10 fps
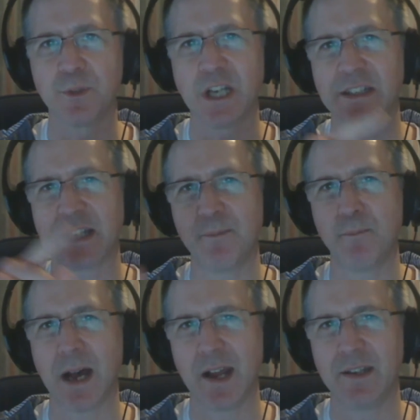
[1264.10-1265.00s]
subject
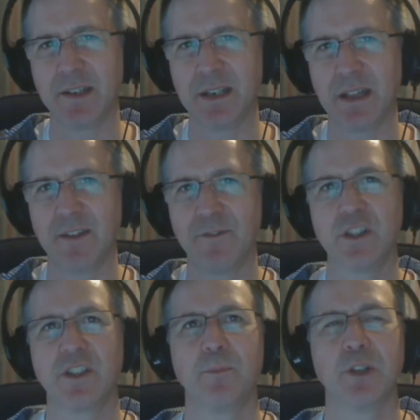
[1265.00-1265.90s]
and minored in the
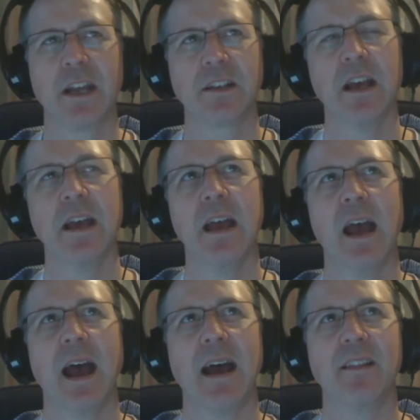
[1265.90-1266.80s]
other subject.
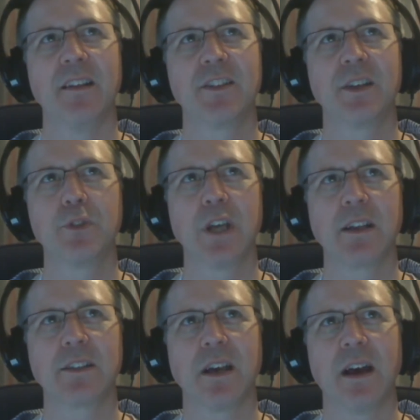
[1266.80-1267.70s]
And the
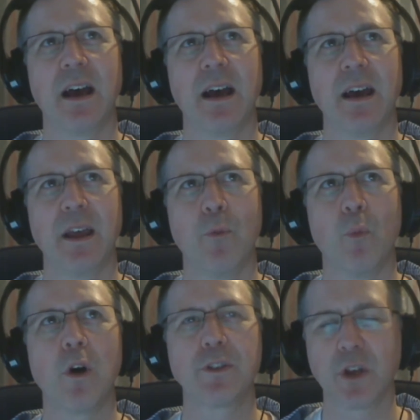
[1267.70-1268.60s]
subject I
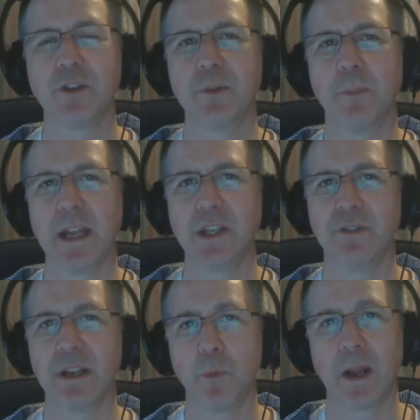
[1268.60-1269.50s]
was going to
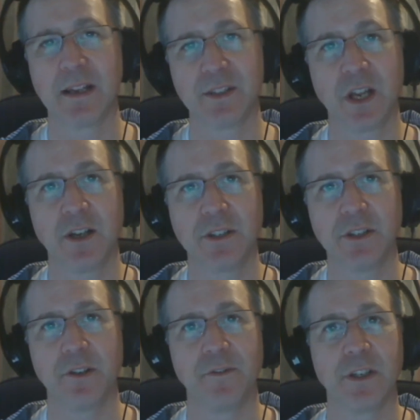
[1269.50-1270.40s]
major in when I
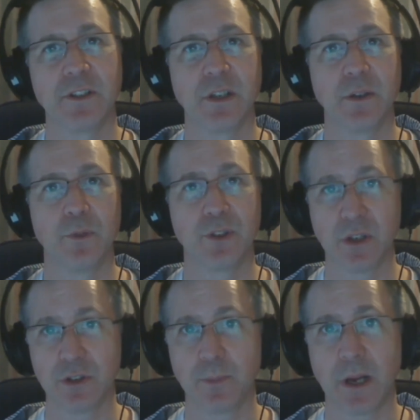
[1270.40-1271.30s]
started university was
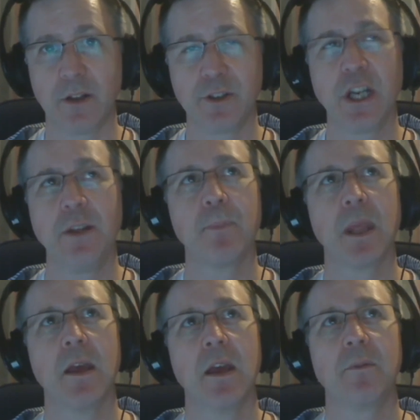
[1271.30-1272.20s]
Social Biology,
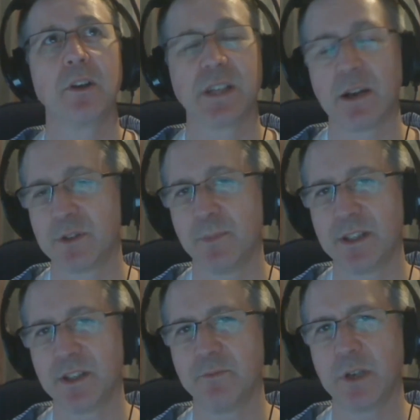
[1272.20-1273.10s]
because that was
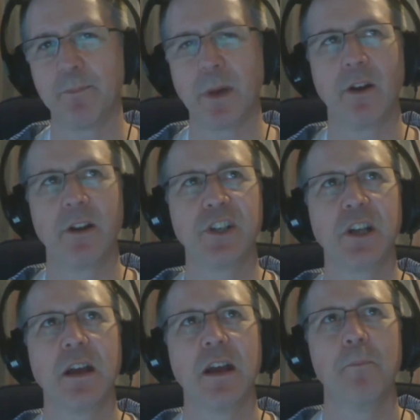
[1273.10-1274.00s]
my subject,
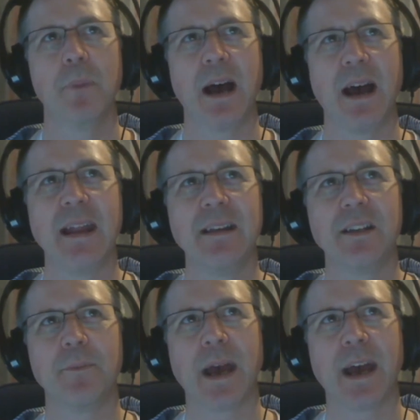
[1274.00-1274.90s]
biology, but I
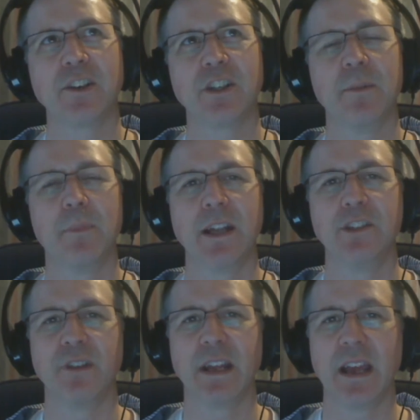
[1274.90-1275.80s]
ended up actually
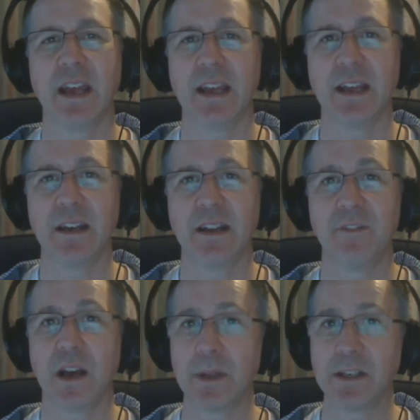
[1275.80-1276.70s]
majoring in
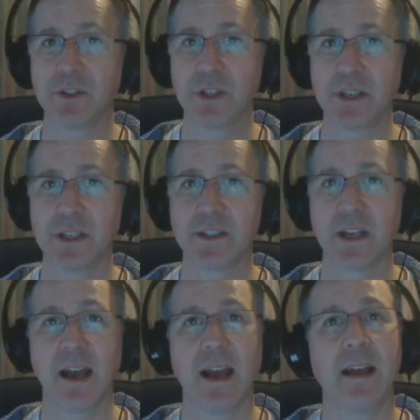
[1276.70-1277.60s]
environmental
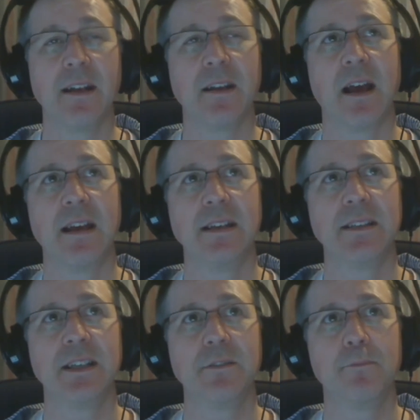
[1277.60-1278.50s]
studies. And I
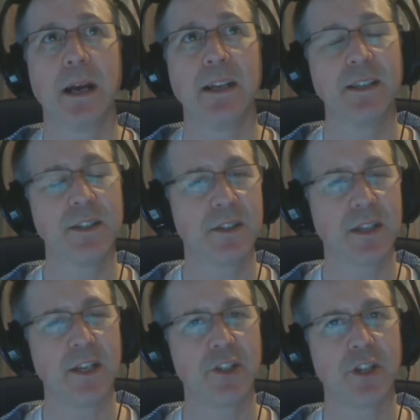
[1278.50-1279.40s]
did my
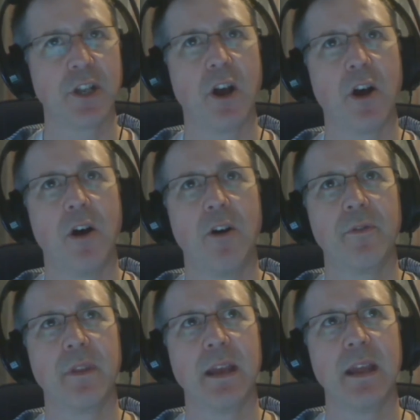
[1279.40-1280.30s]
dissertation
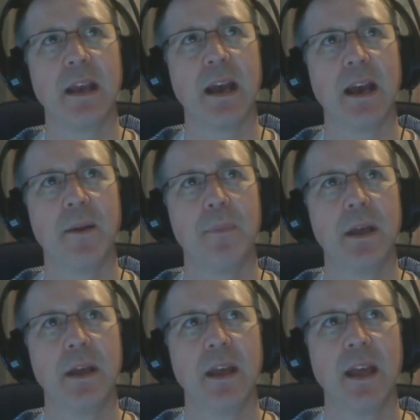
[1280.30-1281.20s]
on the
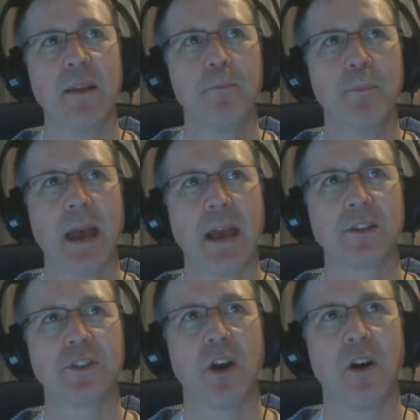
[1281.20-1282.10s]

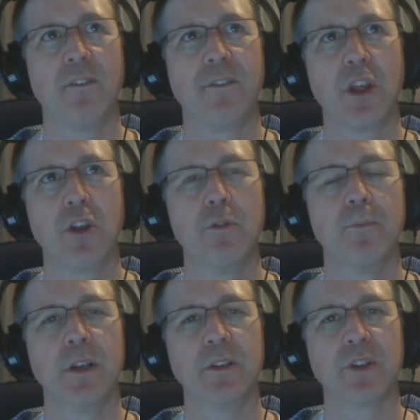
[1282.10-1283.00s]
impact of
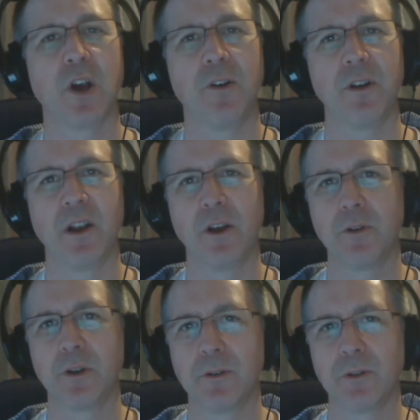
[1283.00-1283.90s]
humans on a
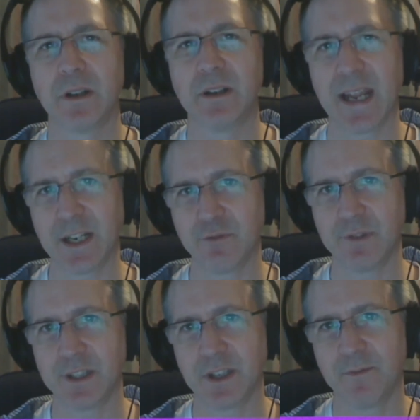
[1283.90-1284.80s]
local
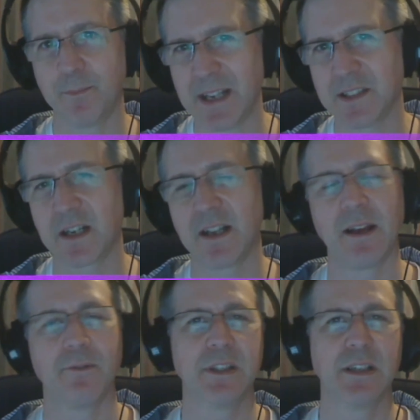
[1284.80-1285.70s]
nature reserve. Basically,
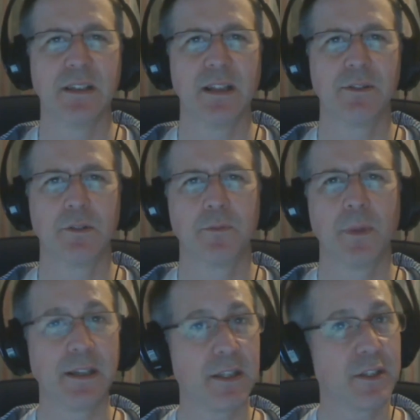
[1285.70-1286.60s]
that was it, and that's what
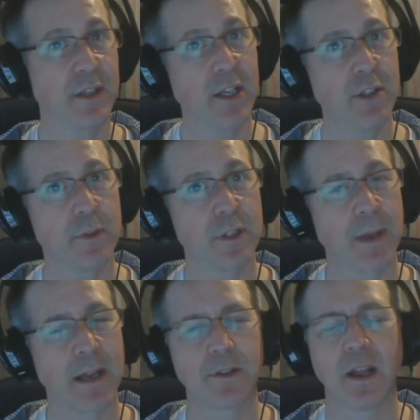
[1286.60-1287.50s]
my dissertation was
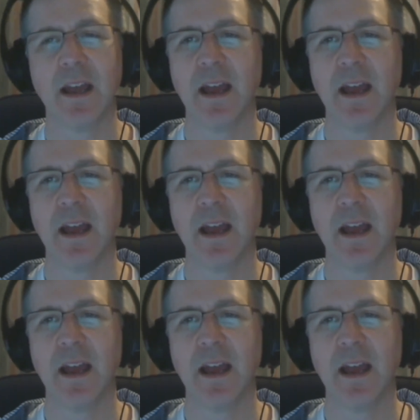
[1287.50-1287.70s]
about.